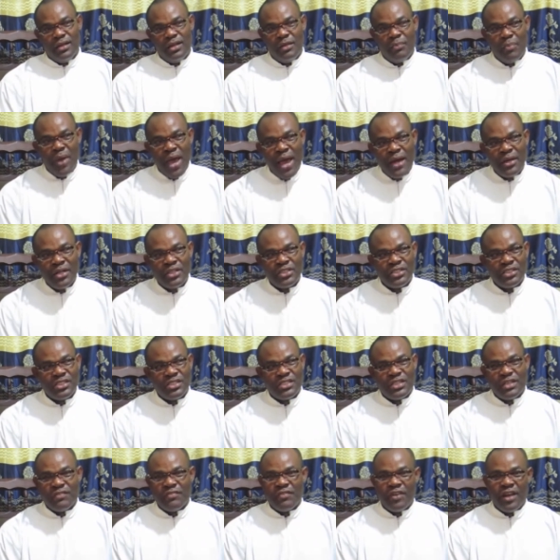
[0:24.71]
The parish
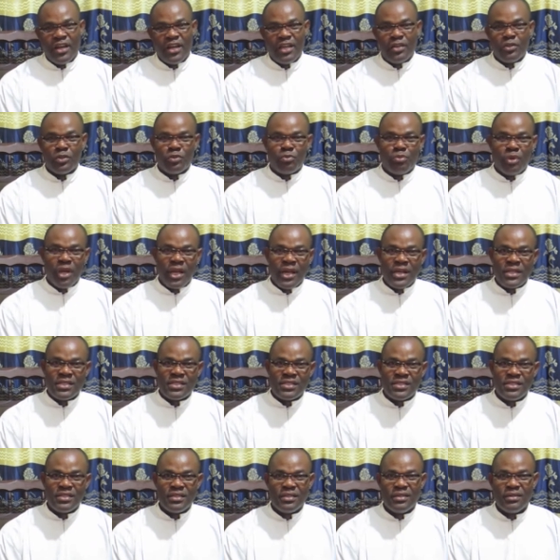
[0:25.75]
is a very good
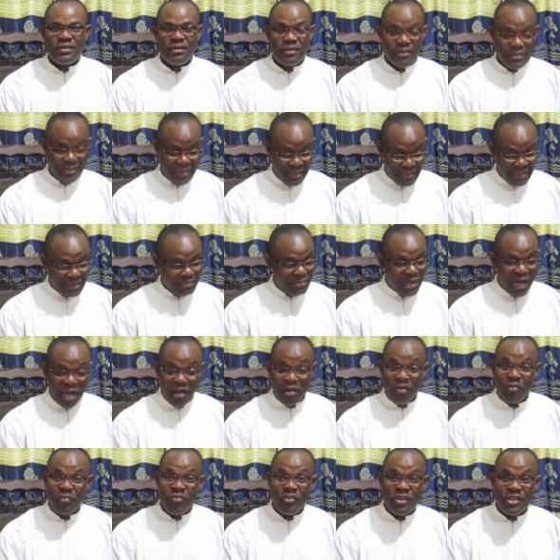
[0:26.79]
place. This is my
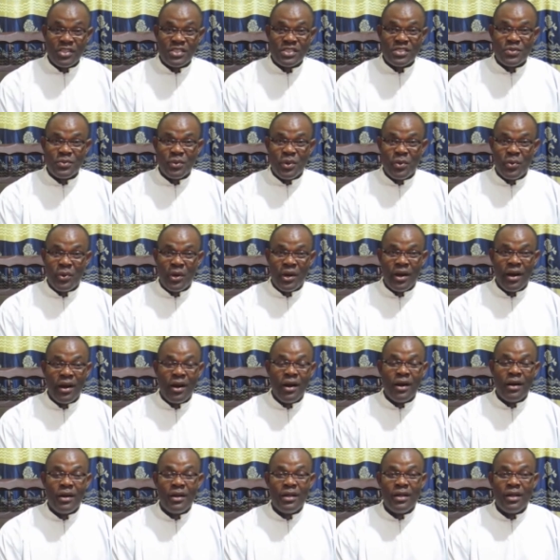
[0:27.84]
office where we
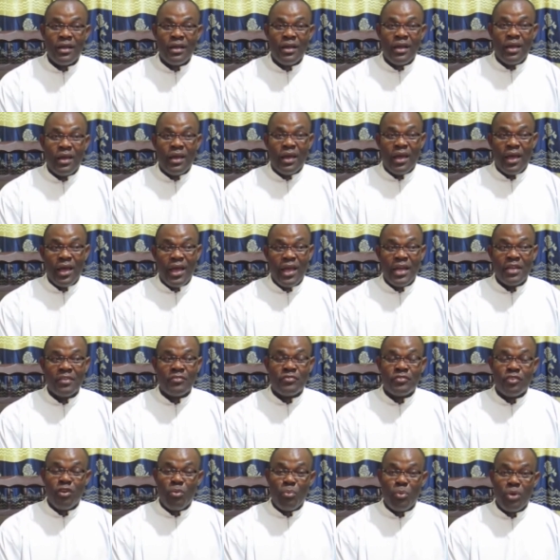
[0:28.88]
are.
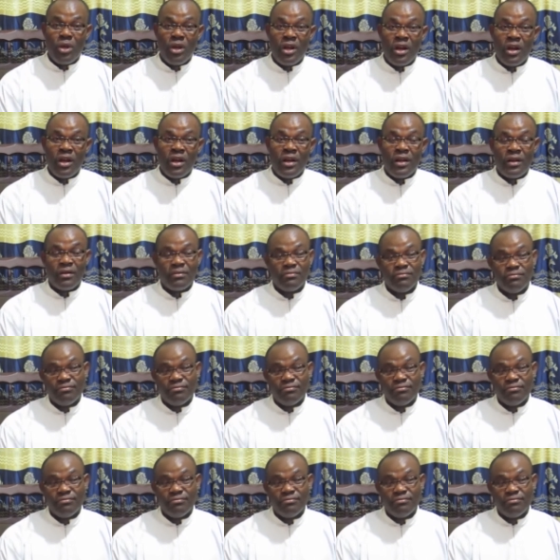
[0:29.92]
And from here,